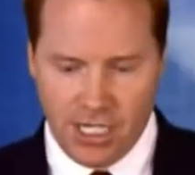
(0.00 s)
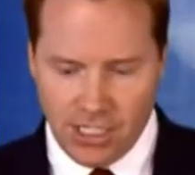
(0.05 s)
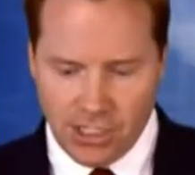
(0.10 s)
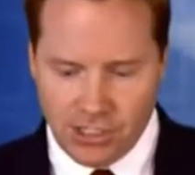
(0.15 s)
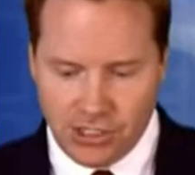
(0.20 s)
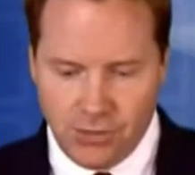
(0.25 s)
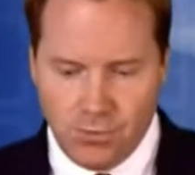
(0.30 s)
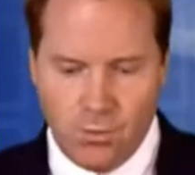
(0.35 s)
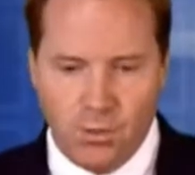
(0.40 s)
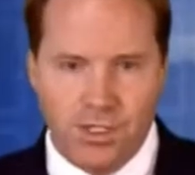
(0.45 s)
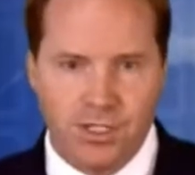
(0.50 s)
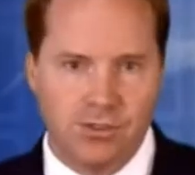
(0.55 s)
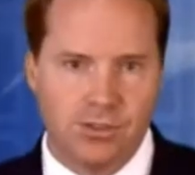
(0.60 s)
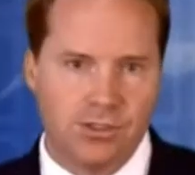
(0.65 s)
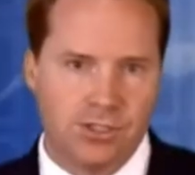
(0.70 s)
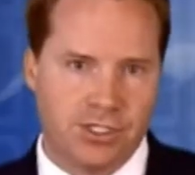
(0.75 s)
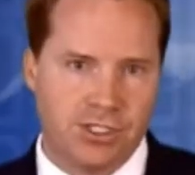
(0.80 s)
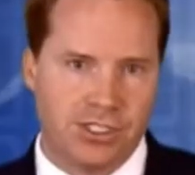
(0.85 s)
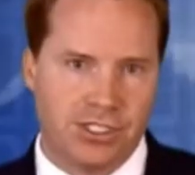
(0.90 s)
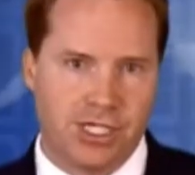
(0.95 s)
She
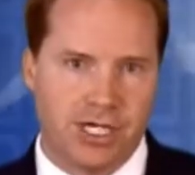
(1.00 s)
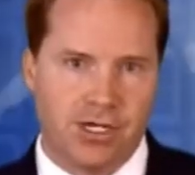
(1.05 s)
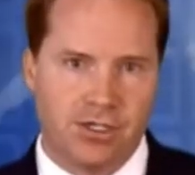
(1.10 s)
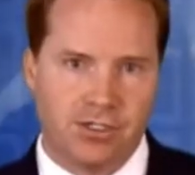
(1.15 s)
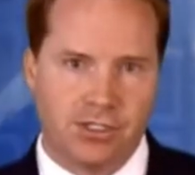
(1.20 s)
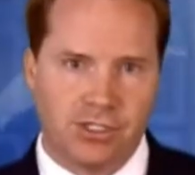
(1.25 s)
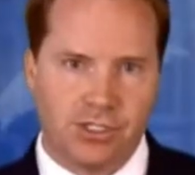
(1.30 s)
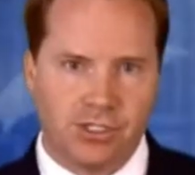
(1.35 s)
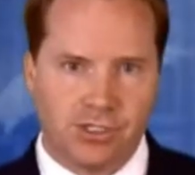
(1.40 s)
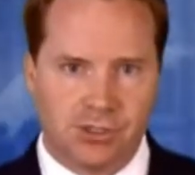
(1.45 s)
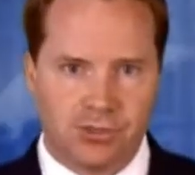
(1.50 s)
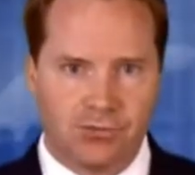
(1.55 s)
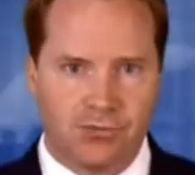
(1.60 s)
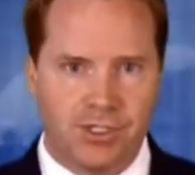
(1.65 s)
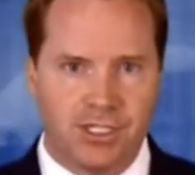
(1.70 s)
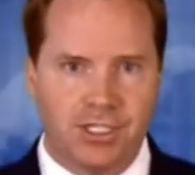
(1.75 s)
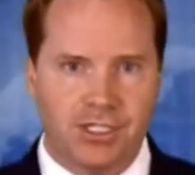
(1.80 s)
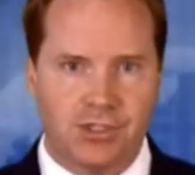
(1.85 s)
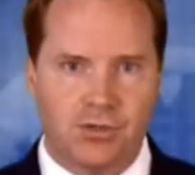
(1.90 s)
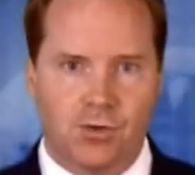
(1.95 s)
wheels the chair to the
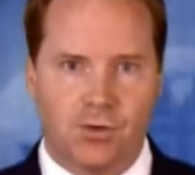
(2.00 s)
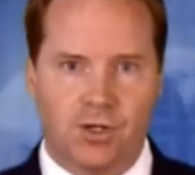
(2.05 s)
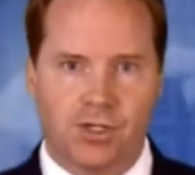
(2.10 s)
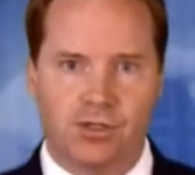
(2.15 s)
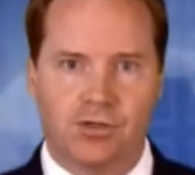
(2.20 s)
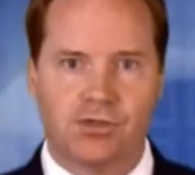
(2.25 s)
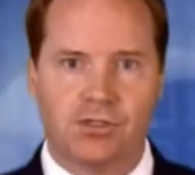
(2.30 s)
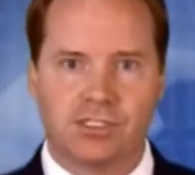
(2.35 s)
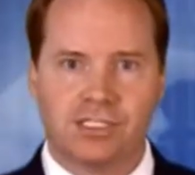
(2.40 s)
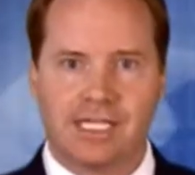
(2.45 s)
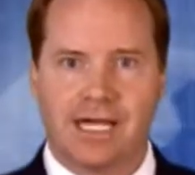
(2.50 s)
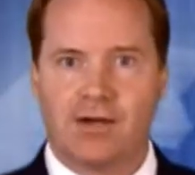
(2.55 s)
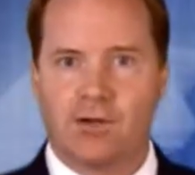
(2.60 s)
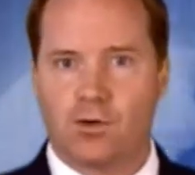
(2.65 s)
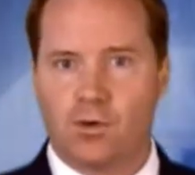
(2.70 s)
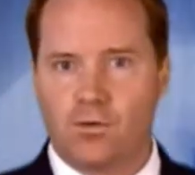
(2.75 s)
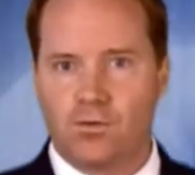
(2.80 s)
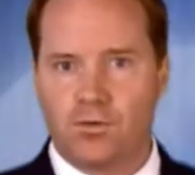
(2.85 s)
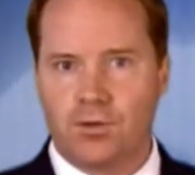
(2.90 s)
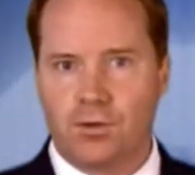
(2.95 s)
screen door and looks out
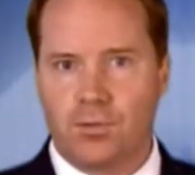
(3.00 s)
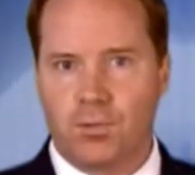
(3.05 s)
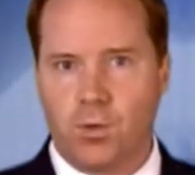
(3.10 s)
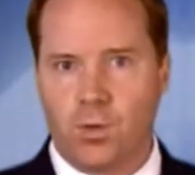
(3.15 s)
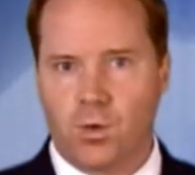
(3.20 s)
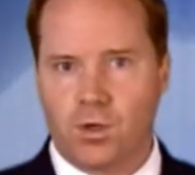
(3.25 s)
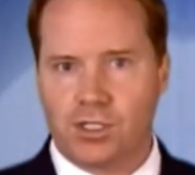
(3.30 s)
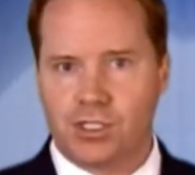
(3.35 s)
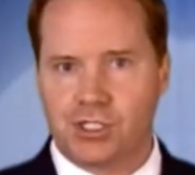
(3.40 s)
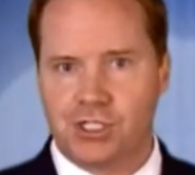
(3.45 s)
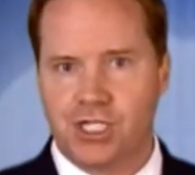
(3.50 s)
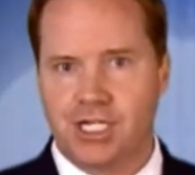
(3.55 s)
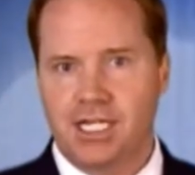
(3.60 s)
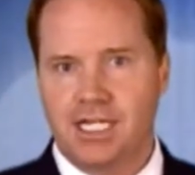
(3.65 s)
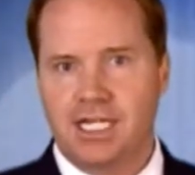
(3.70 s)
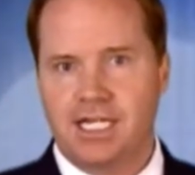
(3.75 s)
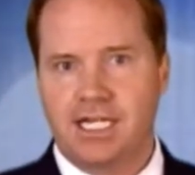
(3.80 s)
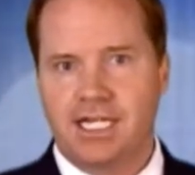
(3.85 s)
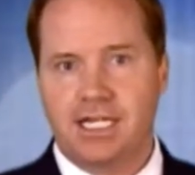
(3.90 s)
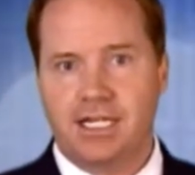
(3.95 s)
over the porch
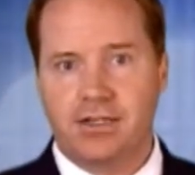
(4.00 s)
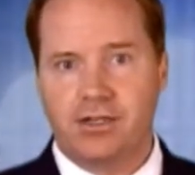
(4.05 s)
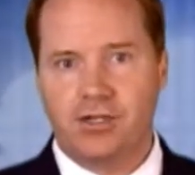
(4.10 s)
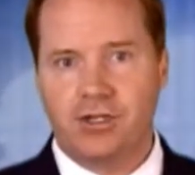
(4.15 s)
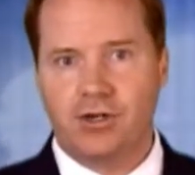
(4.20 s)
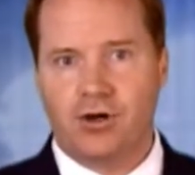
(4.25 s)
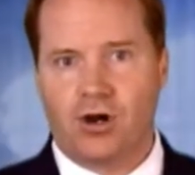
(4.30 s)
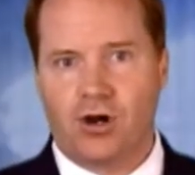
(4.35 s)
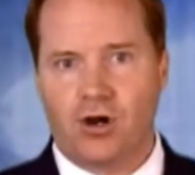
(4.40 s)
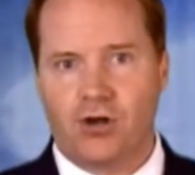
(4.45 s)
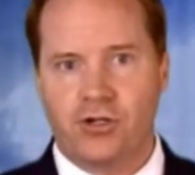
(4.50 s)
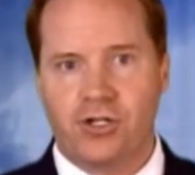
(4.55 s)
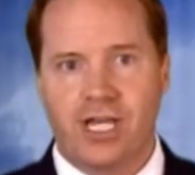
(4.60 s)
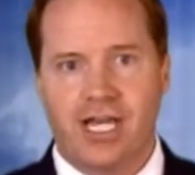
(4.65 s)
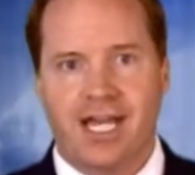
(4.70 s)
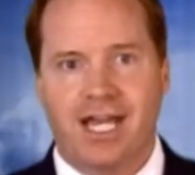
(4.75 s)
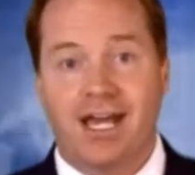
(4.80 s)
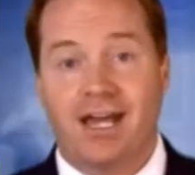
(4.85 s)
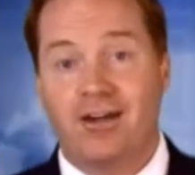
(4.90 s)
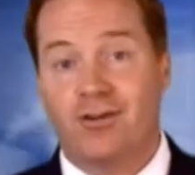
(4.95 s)
into the yard
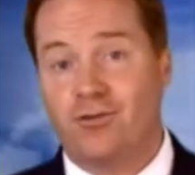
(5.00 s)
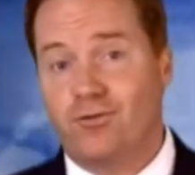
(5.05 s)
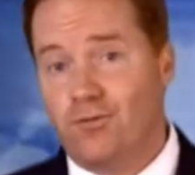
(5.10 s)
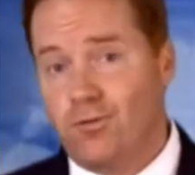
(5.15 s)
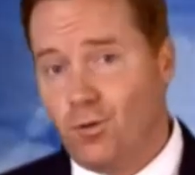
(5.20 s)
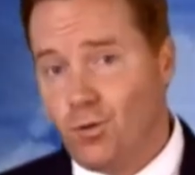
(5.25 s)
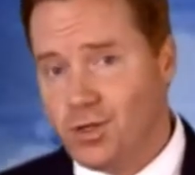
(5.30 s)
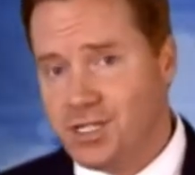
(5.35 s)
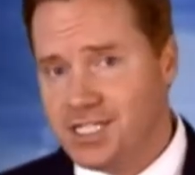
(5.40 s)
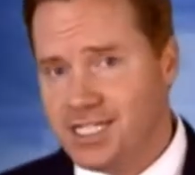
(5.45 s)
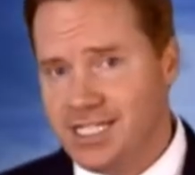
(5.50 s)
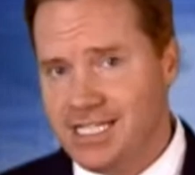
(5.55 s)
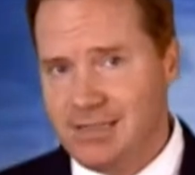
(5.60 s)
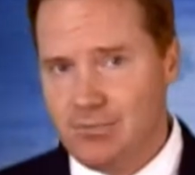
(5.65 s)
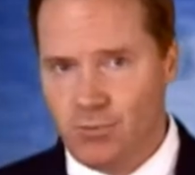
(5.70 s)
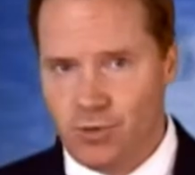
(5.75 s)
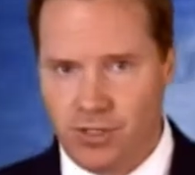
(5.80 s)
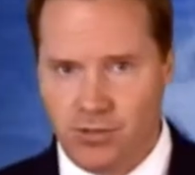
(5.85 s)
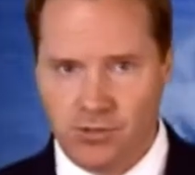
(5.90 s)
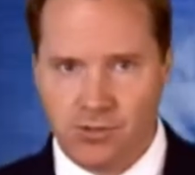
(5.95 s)
at her 14
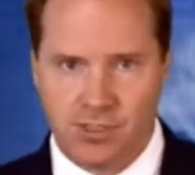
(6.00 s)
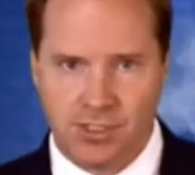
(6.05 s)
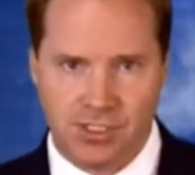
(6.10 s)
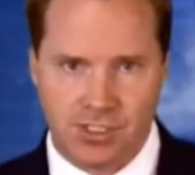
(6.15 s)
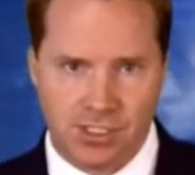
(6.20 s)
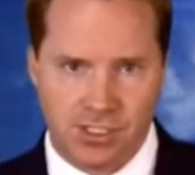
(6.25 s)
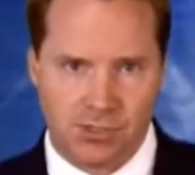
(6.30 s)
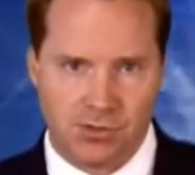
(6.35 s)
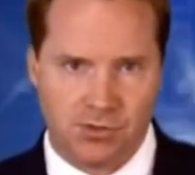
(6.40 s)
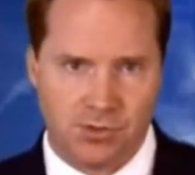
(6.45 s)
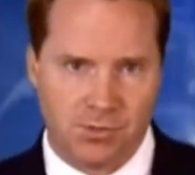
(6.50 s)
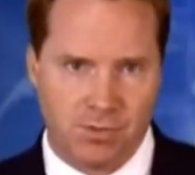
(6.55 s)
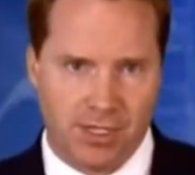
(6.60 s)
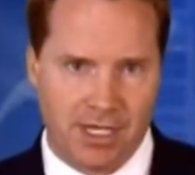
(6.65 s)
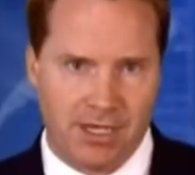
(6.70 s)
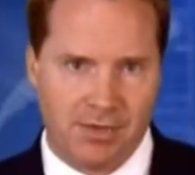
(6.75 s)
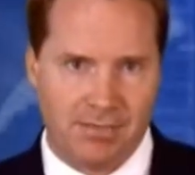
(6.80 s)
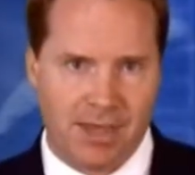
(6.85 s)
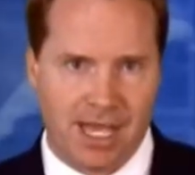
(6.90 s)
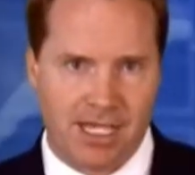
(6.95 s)
brothers and sisters
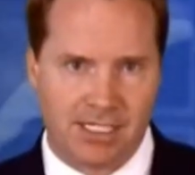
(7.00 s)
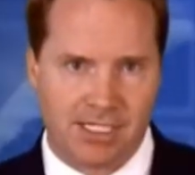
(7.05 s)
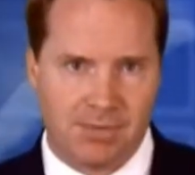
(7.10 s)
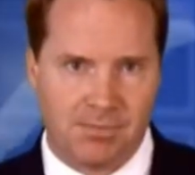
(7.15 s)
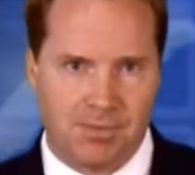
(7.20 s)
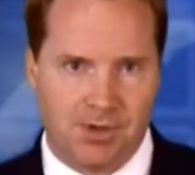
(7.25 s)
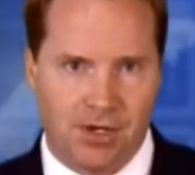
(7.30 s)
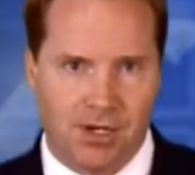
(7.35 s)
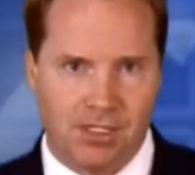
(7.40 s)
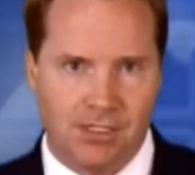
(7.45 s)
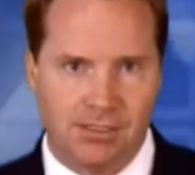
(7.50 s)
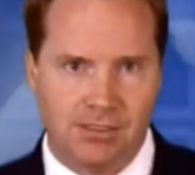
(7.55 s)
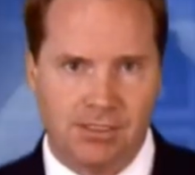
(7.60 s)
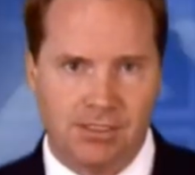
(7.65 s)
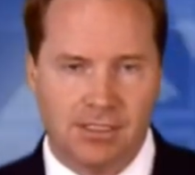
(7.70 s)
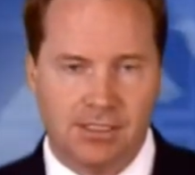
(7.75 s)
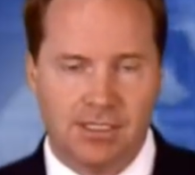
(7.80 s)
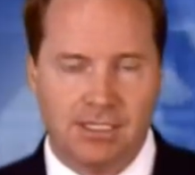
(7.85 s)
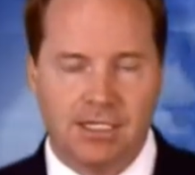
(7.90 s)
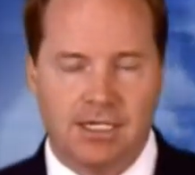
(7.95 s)
playing basketball.
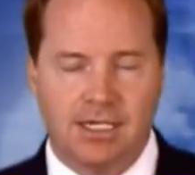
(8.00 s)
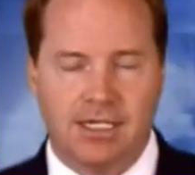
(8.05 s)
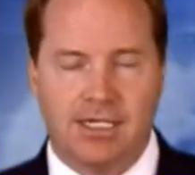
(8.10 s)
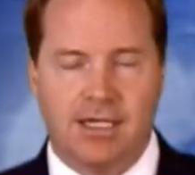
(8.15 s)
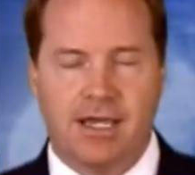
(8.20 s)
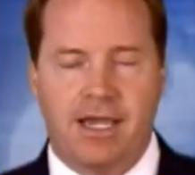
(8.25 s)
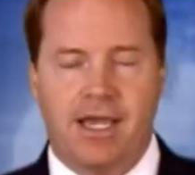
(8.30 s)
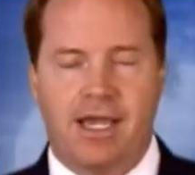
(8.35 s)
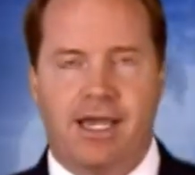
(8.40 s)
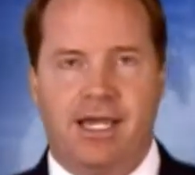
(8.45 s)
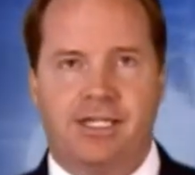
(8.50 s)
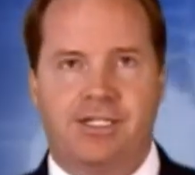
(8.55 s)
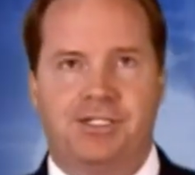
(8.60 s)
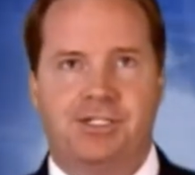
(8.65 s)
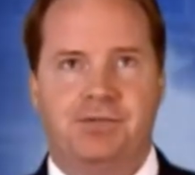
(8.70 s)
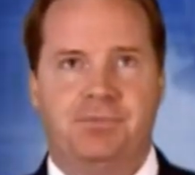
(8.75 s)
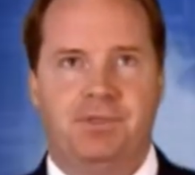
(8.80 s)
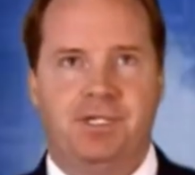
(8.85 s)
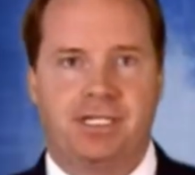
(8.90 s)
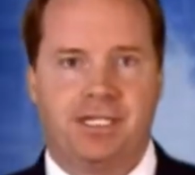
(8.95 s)
And
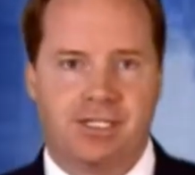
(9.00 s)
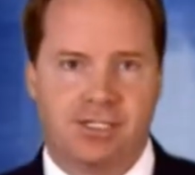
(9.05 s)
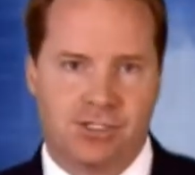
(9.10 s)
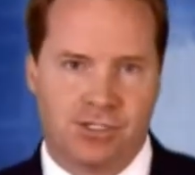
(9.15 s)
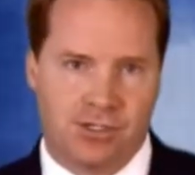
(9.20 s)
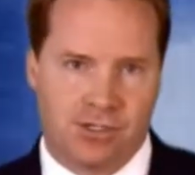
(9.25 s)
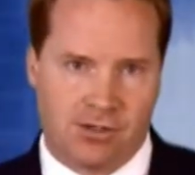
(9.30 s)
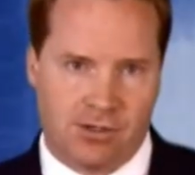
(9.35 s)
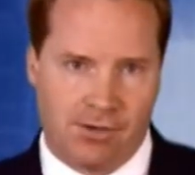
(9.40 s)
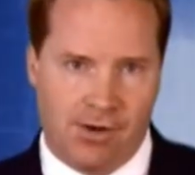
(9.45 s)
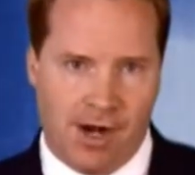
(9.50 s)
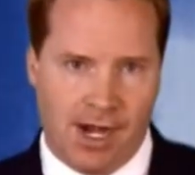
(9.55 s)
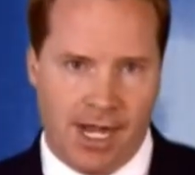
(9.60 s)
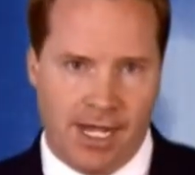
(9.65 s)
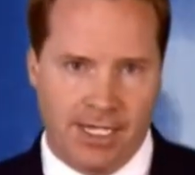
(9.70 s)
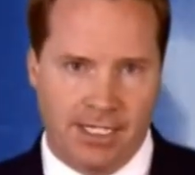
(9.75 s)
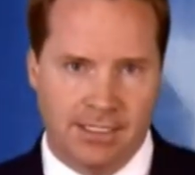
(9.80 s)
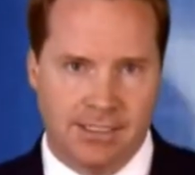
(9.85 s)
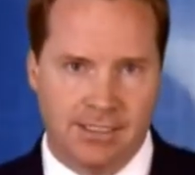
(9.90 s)
she begins to cry.